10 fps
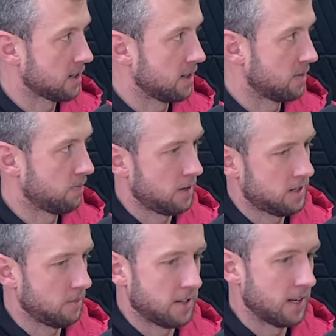because press
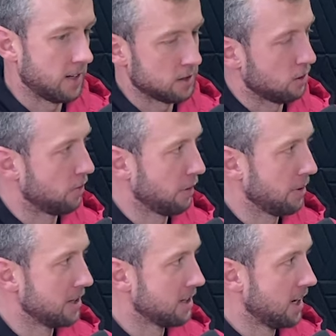up techniques all over the
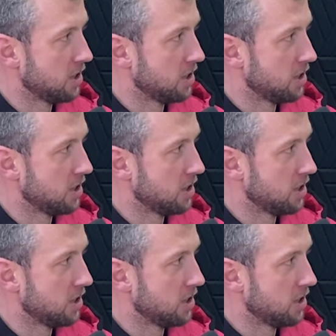place.